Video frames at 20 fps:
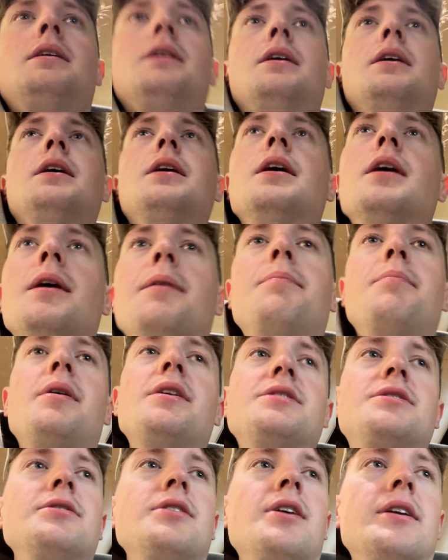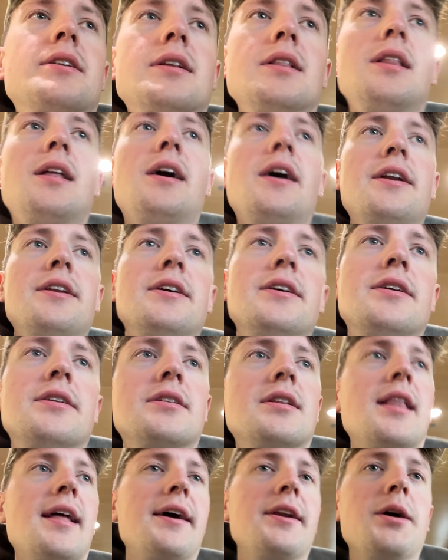Uh, basically, you have to line it,
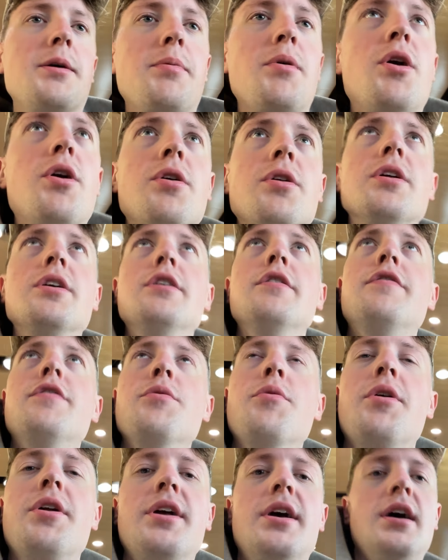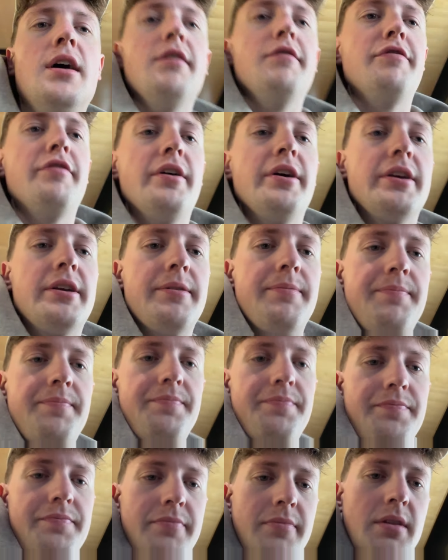line up early if you want to have like
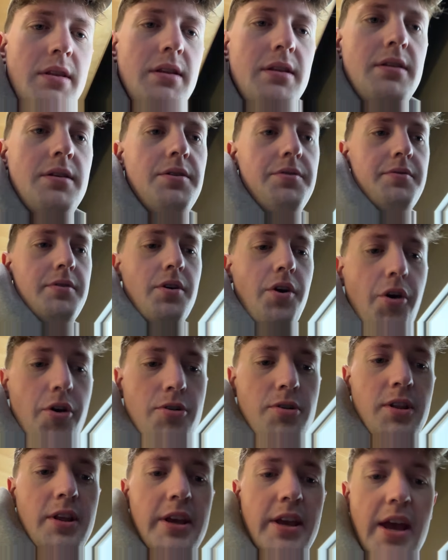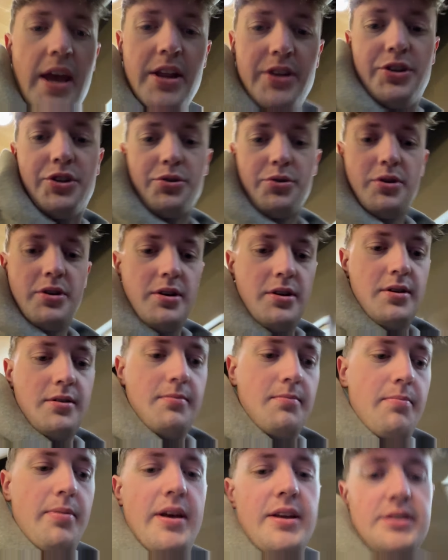early entry,
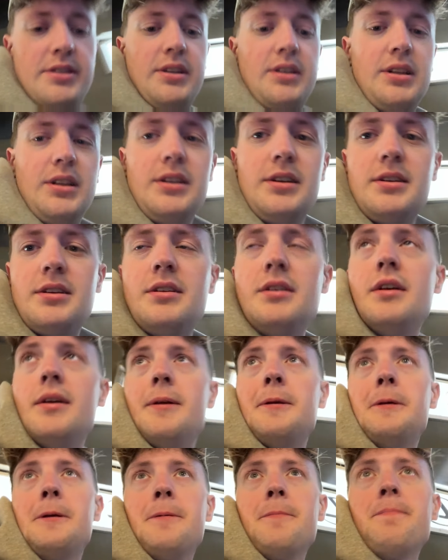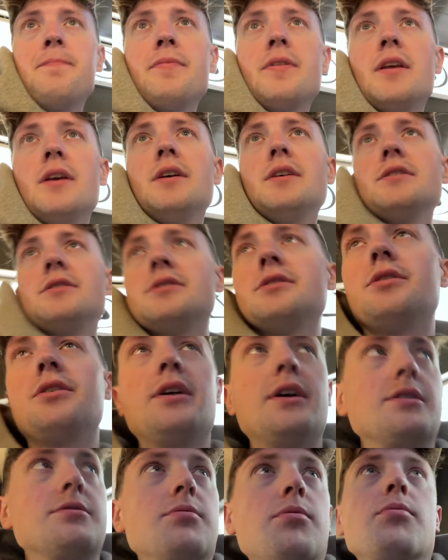basically. And so
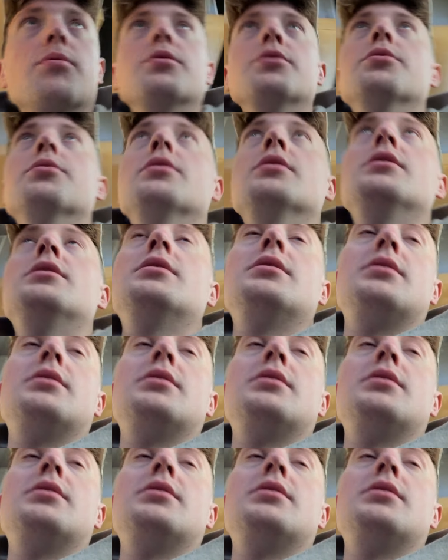that's what we're doing.